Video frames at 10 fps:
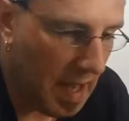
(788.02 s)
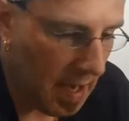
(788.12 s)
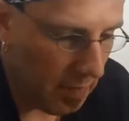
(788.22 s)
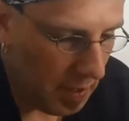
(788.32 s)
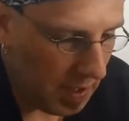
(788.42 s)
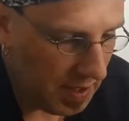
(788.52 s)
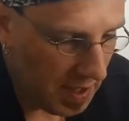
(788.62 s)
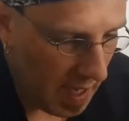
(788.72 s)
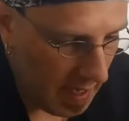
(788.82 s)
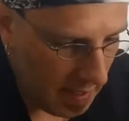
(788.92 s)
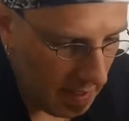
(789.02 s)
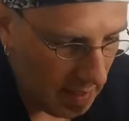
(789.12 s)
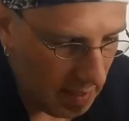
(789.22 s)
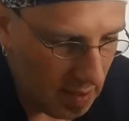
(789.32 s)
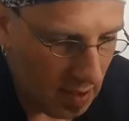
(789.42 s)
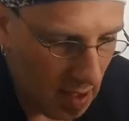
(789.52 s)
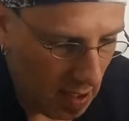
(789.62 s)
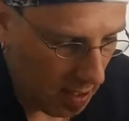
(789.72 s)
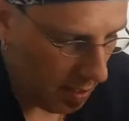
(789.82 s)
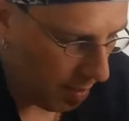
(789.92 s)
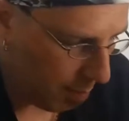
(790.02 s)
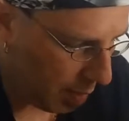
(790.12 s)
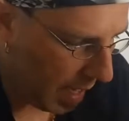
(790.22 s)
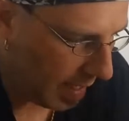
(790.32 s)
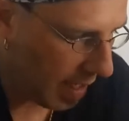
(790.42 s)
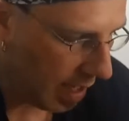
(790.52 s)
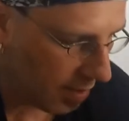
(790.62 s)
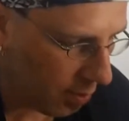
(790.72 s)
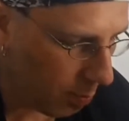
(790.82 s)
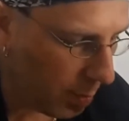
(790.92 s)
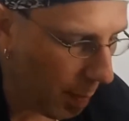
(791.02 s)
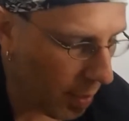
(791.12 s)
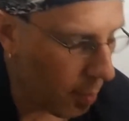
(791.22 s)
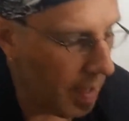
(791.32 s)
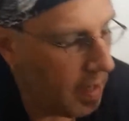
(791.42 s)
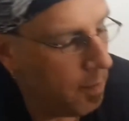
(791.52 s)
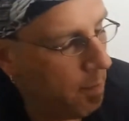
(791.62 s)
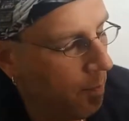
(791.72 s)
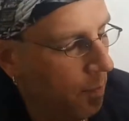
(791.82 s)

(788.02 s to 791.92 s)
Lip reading: get of this set is the black costume Spider-Man.